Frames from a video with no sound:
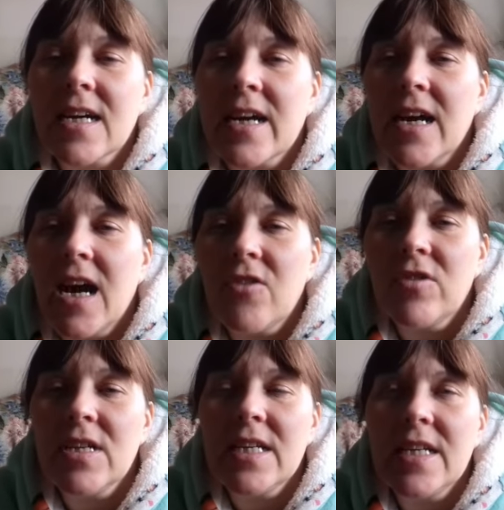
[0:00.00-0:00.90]

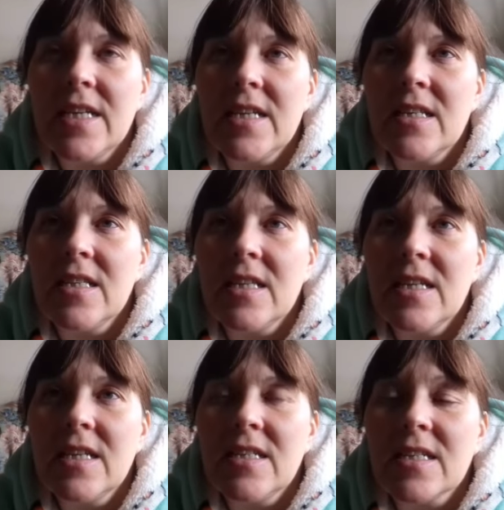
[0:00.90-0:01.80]
currently
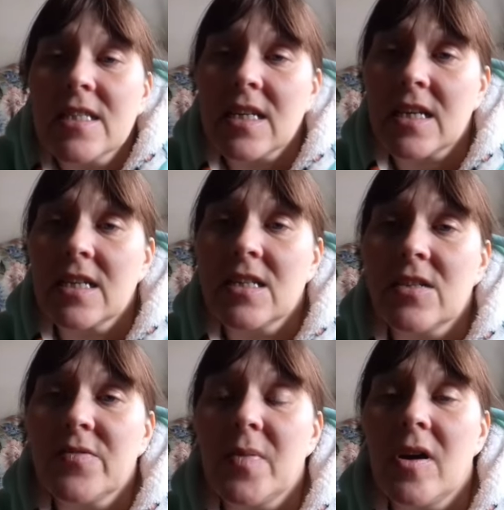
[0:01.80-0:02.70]
the 2nd
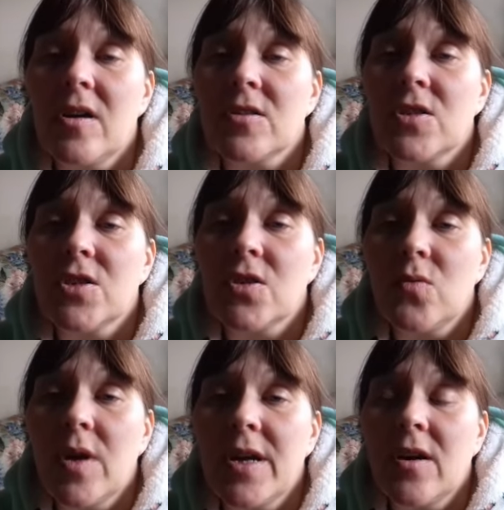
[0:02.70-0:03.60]
of March
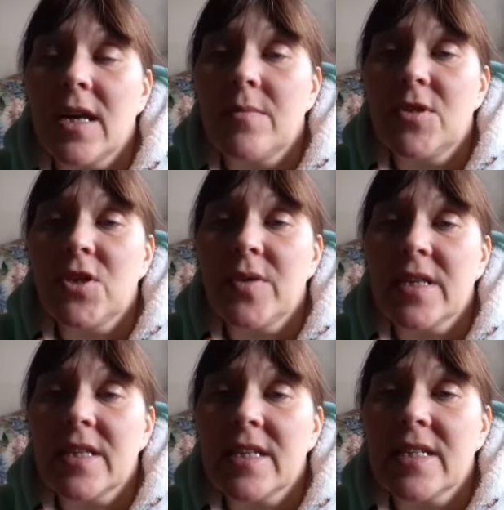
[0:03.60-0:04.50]
when I am
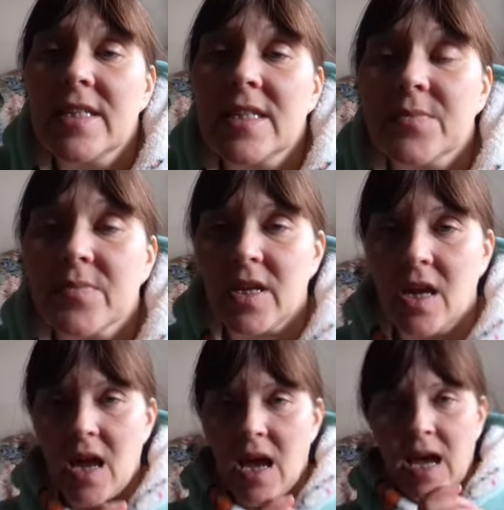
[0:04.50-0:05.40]
doing this
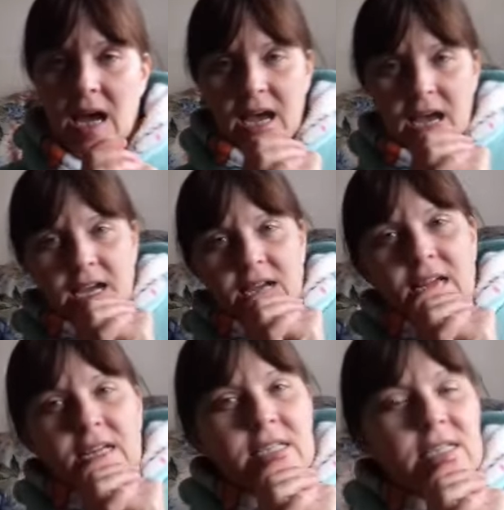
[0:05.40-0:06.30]

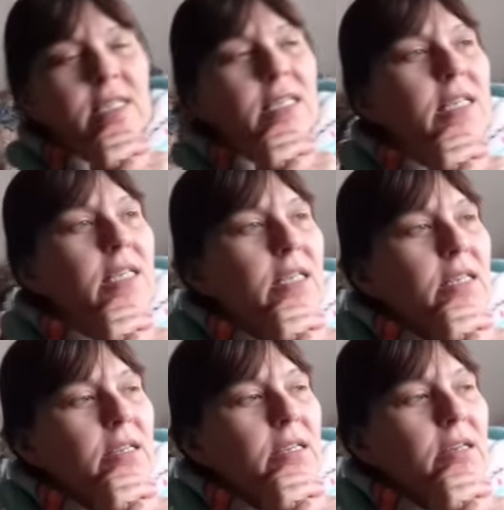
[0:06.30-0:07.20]
and
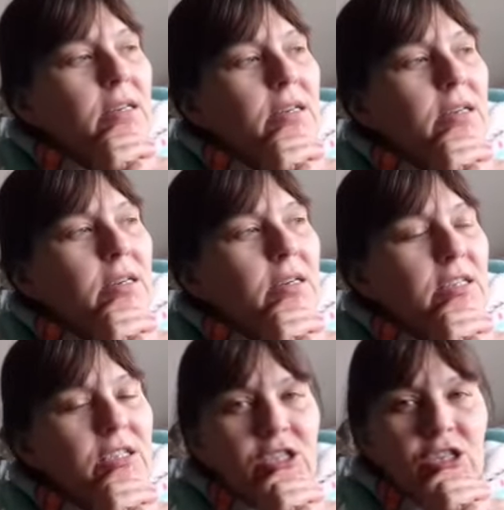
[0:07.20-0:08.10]

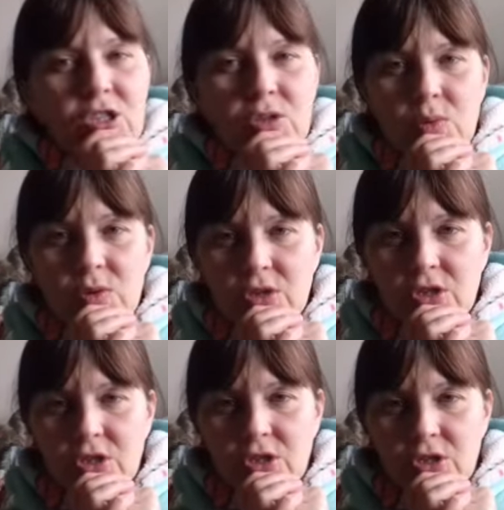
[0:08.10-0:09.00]
I just want
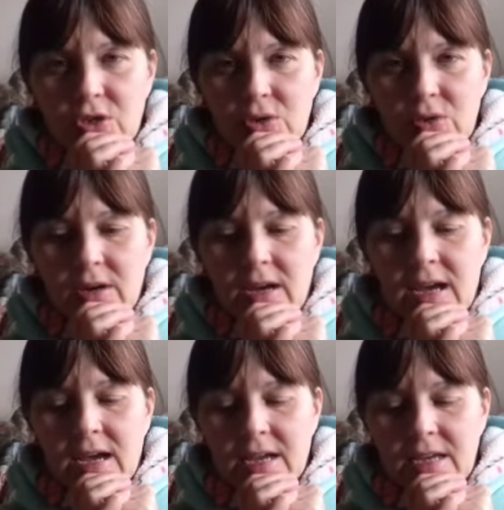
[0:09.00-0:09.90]
to do
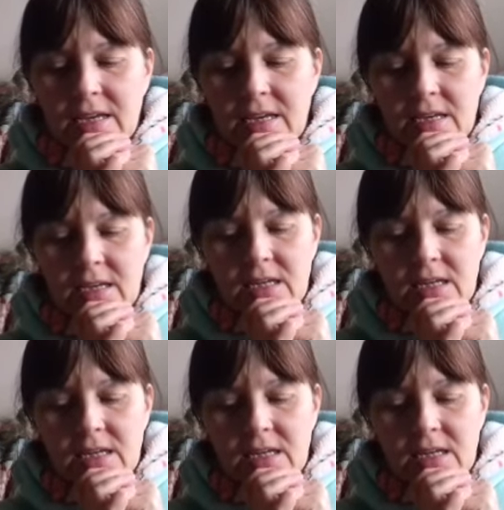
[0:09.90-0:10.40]
a